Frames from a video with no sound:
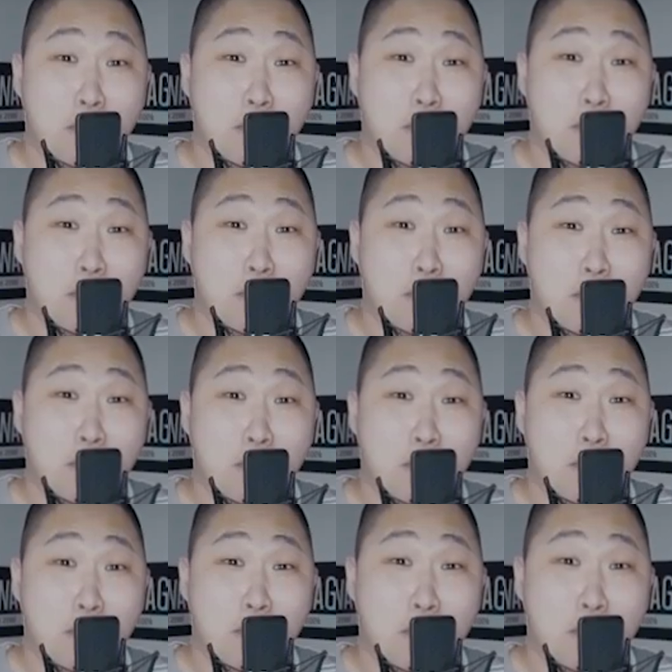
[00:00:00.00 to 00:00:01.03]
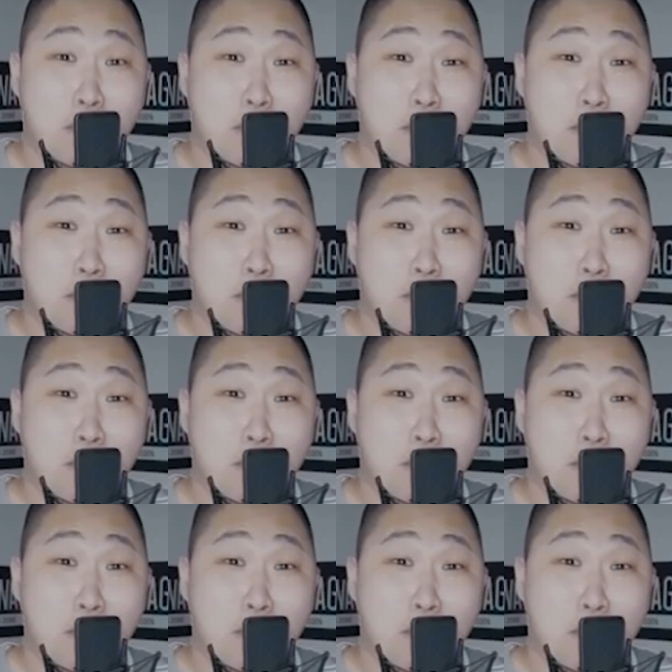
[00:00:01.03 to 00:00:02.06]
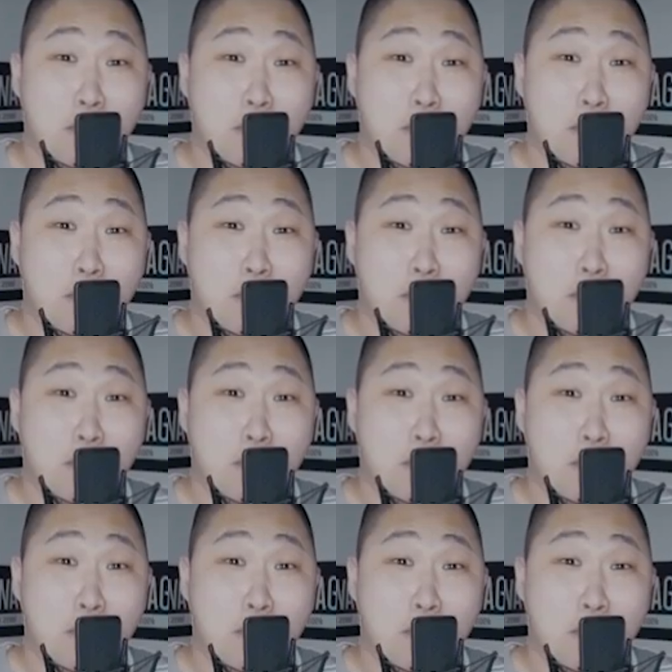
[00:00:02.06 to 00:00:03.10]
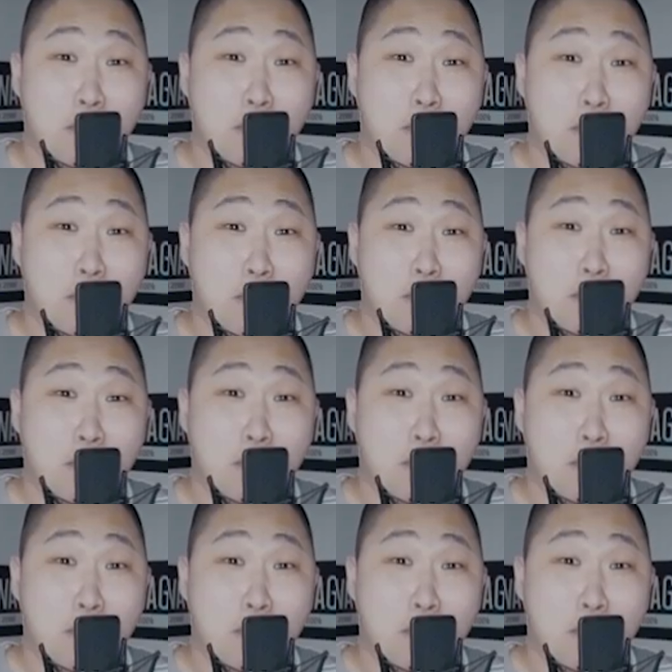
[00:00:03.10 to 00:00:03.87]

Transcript: This person isn't speaking.